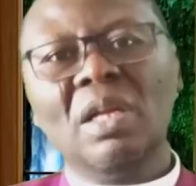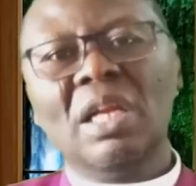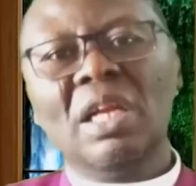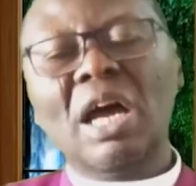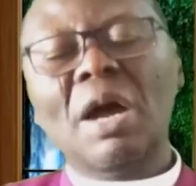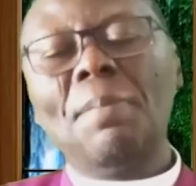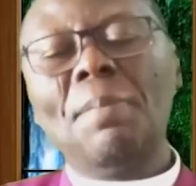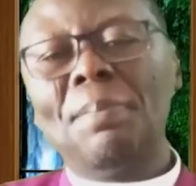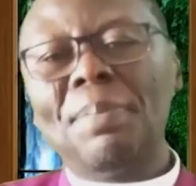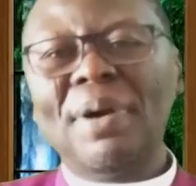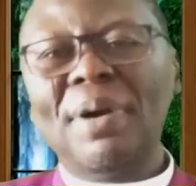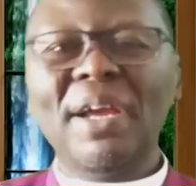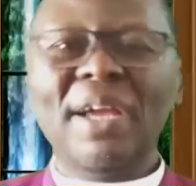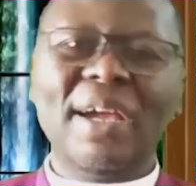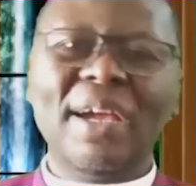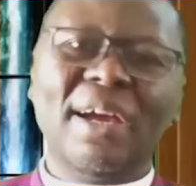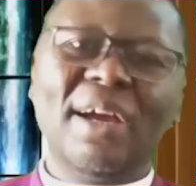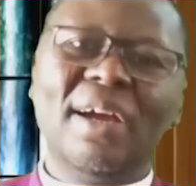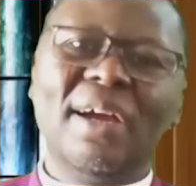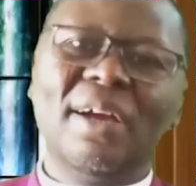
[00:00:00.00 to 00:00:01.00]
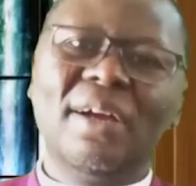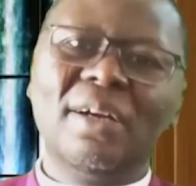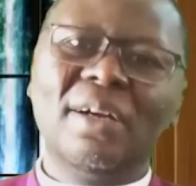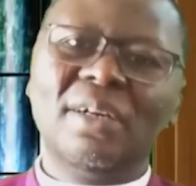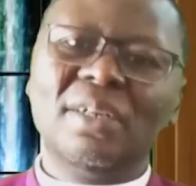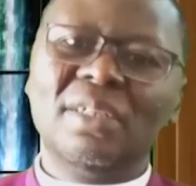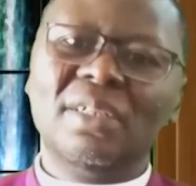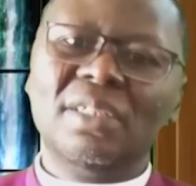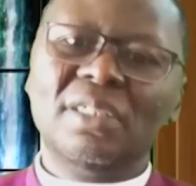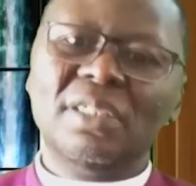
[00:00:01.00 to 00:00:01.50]
Now, prayer
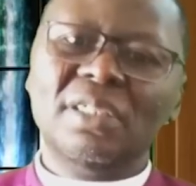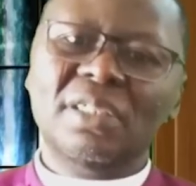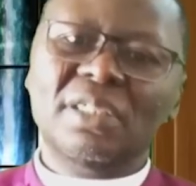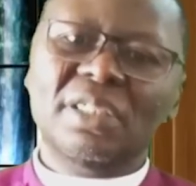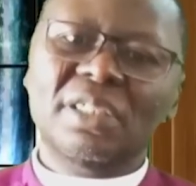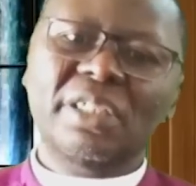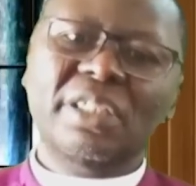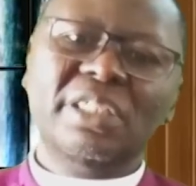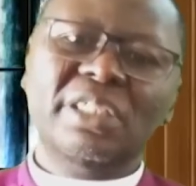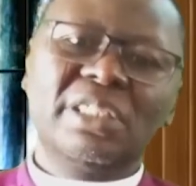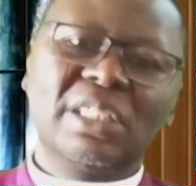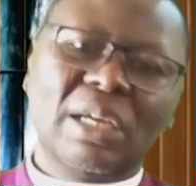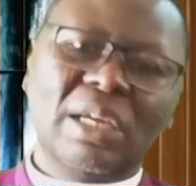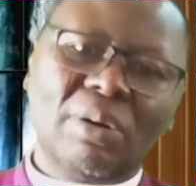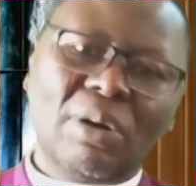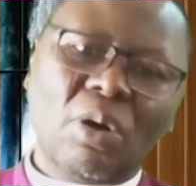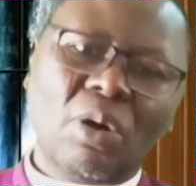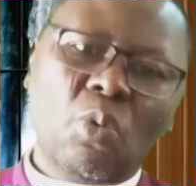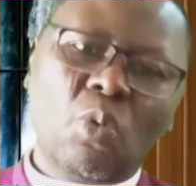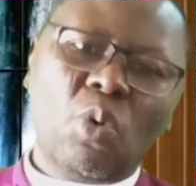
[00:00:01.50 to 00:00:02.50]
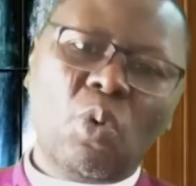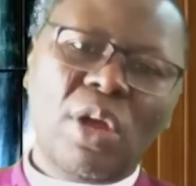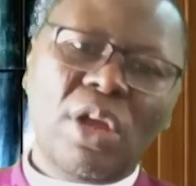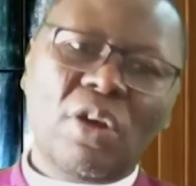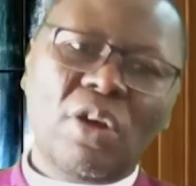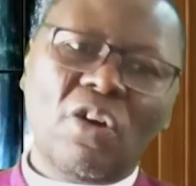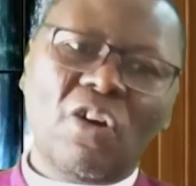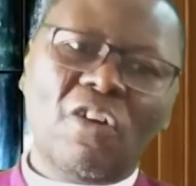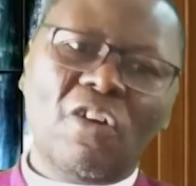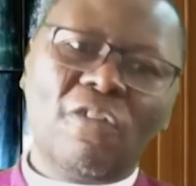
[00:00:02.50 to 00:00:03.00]
is our
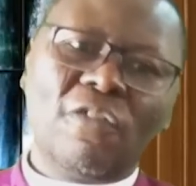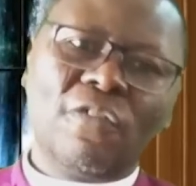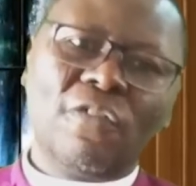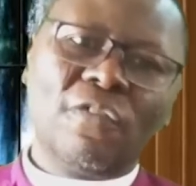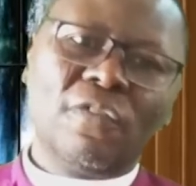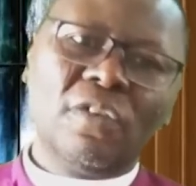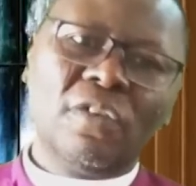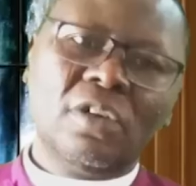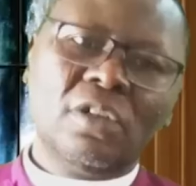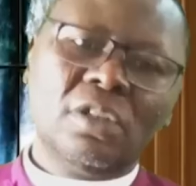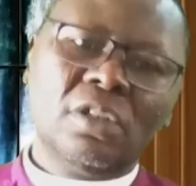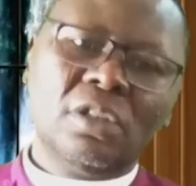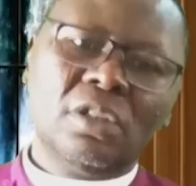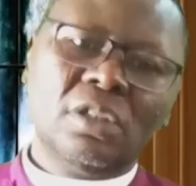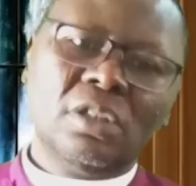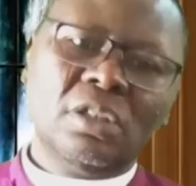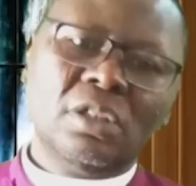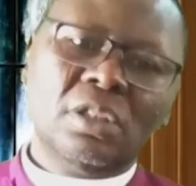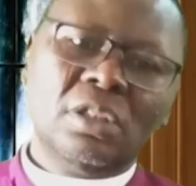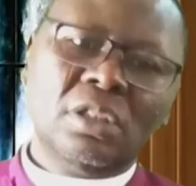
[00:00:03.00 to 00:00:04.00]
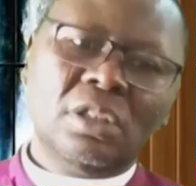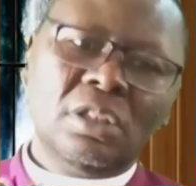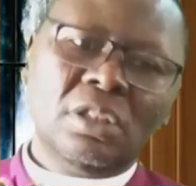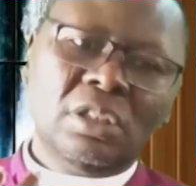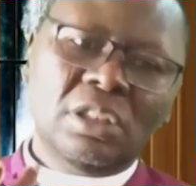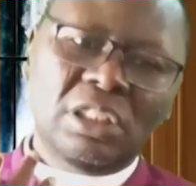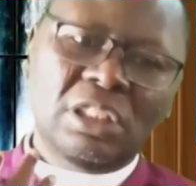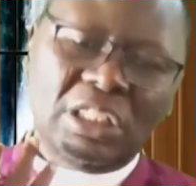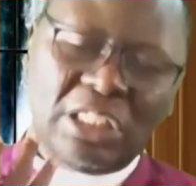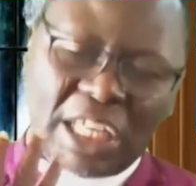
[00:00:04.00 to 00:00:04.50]
way of
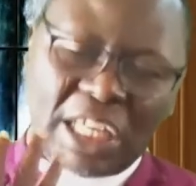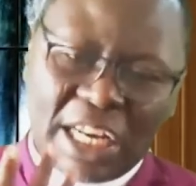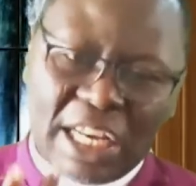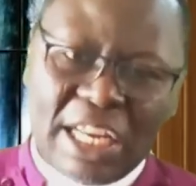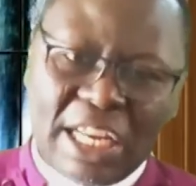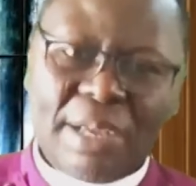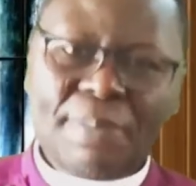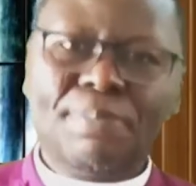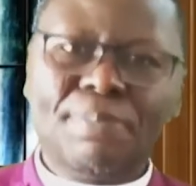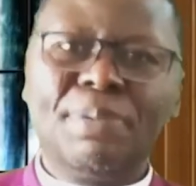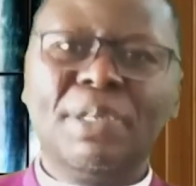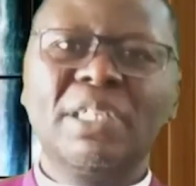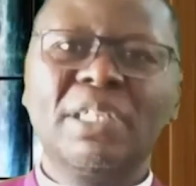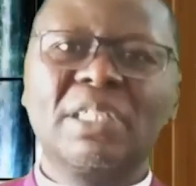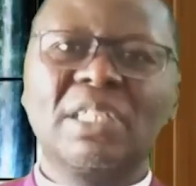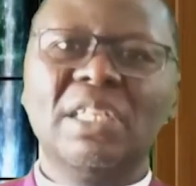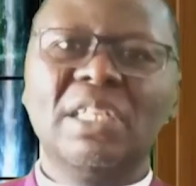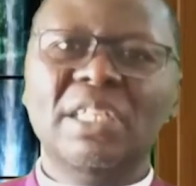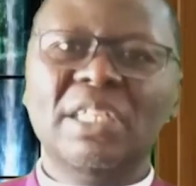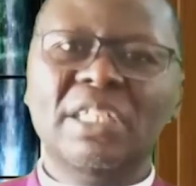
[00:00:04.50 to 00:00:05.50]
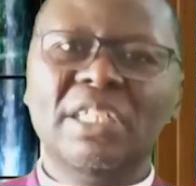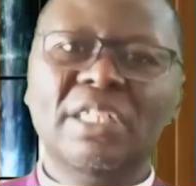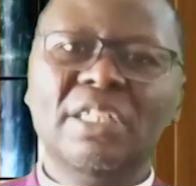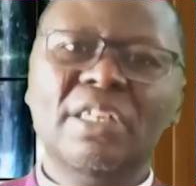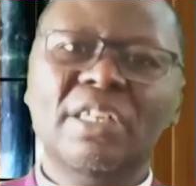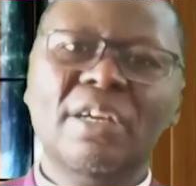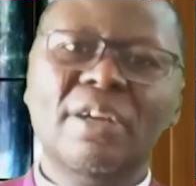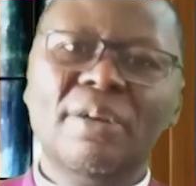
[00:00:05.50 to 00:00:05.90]
deliberately